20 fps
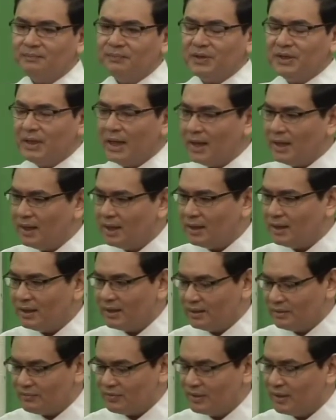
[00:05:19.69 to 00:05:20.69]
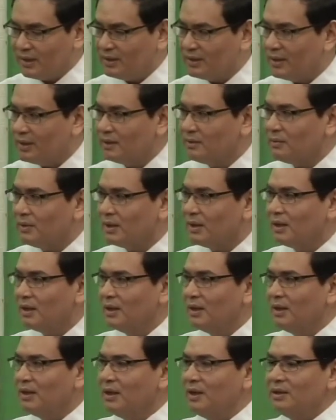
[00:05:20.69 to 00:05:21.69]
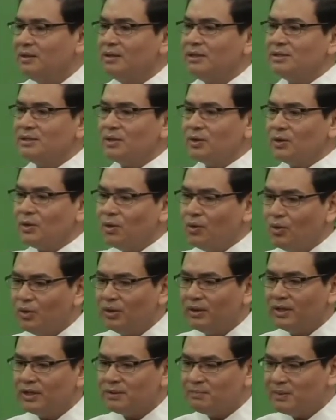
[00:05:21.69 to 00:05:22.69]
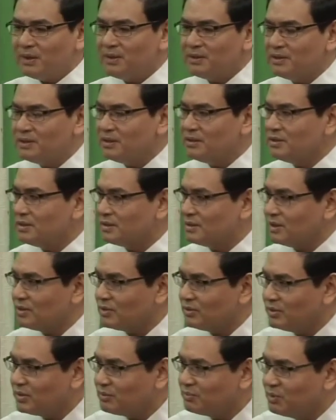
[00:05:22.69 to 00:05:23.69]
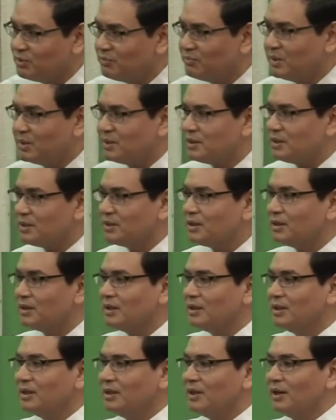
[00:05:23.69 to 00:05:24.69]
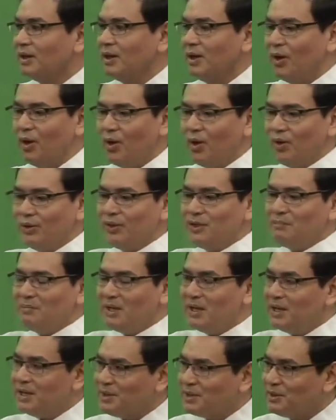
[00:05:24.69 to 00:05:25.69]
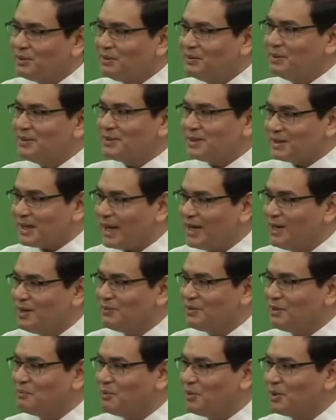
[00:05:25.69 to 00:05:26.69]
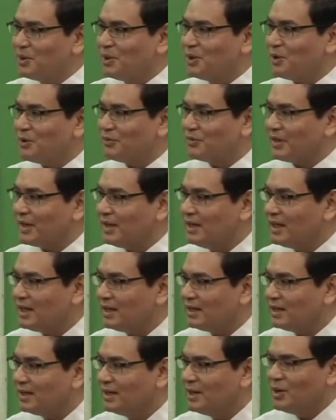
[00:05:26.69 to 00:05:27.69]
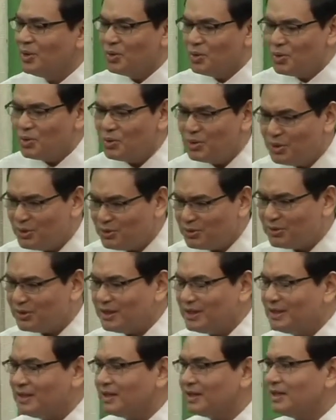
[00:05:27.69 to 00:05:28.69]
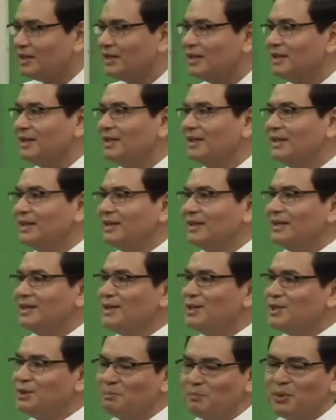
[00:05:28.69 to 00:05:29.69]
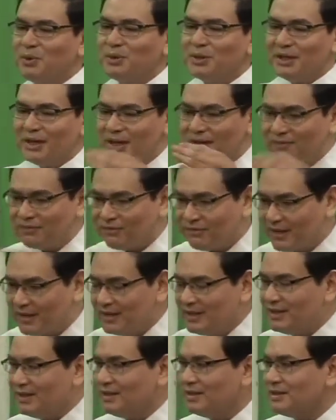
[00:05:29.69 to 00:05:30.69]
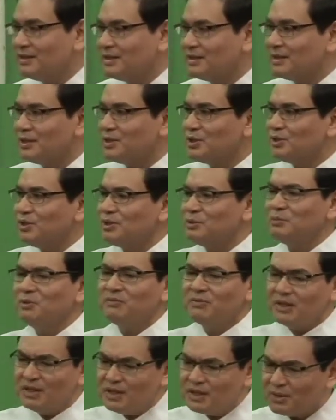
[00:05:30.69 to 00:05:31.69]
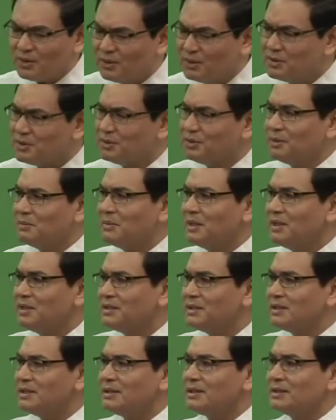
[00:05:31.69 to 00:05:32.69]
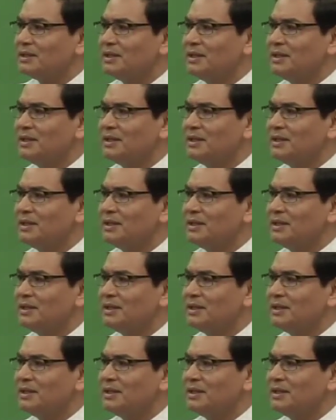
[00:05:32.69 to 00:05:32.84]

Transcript: Yala, and I forget the other one. Mm-hmm. These are all experiencing secessionist movements on the Malaysian side of the border of Thailand. Mm-hmm. Who do you think is supporting and funding the secessionist movement? It's also the Malaysians.